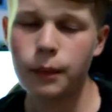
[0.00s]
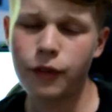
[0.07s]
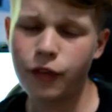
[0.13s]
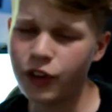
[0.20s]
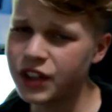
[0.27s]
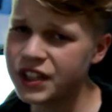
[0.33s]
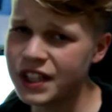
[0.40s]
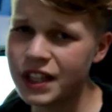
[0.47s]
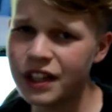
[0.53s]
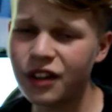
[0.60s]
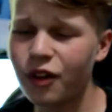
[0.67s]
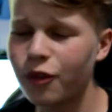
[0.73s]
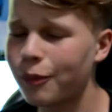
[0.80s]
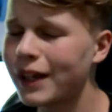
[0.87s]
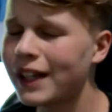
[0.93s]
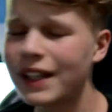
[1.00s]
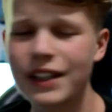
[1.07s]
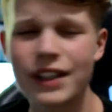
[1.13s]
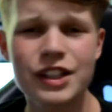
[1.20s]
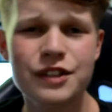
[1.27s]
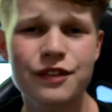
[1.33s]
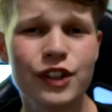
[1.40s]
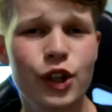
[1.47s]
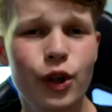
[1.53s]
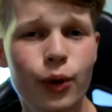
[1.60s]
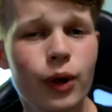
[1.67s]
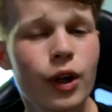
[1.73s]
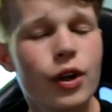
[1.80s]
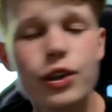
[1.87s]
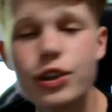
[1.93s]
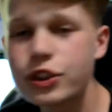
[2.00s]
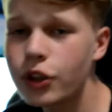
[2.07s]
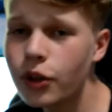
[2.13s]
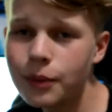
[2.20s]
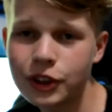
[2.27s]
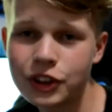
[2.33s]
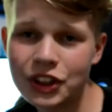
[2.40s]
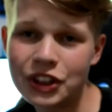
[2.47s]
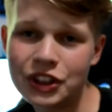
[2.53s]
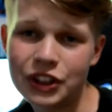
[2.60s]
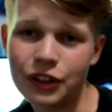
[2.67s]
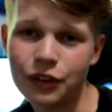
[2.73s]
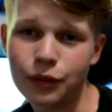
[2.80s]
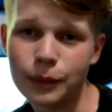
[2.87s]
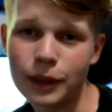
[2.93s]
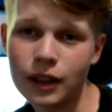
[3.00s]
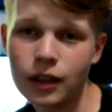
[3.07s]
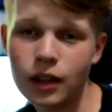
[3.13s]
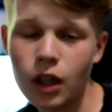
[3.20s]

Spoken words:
But for the sake of making this video so much easier for me,